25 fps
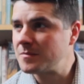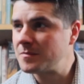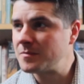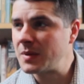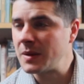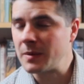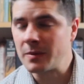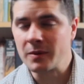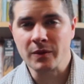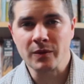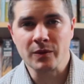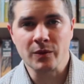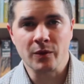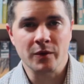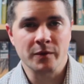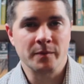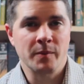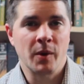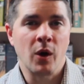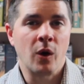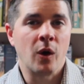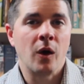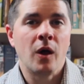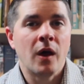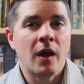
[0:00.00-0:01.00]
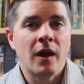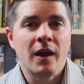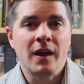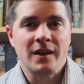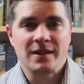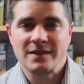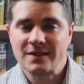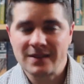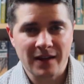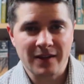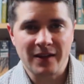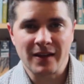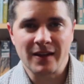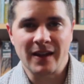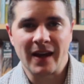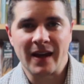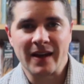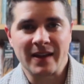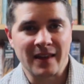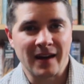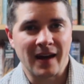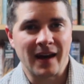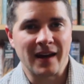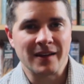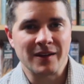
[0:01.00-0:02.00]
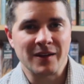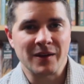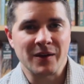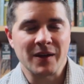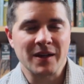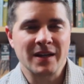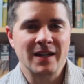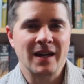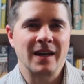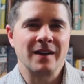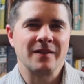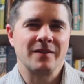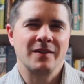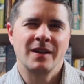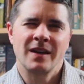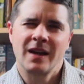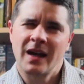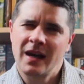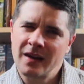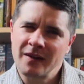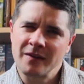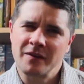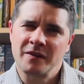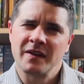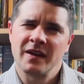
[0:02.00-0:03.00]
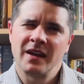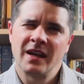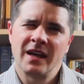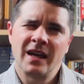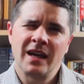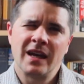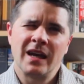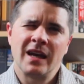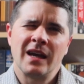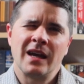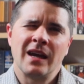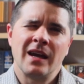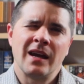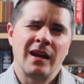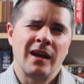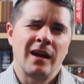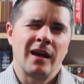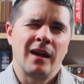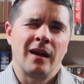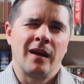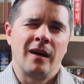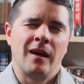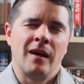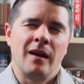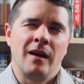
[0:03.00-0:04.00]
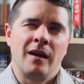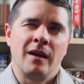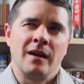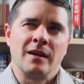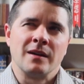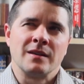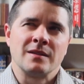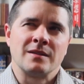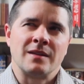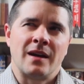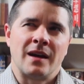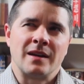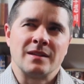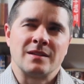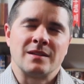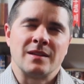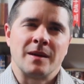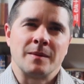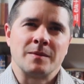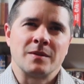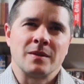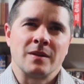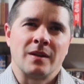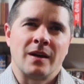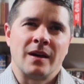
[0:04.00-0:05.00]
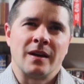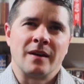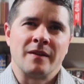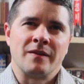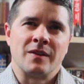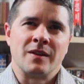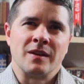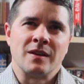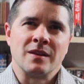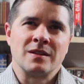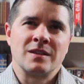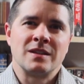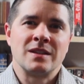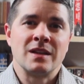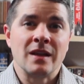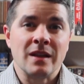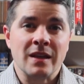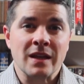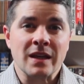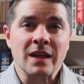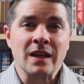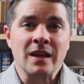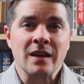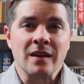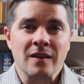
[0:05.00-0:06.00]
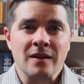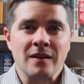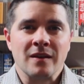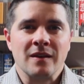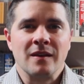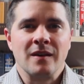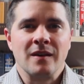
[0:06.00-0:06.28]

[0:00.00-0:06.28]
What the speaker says: people in the North Pole. It's nothing like that. It kind of sidesteps a lot of the silly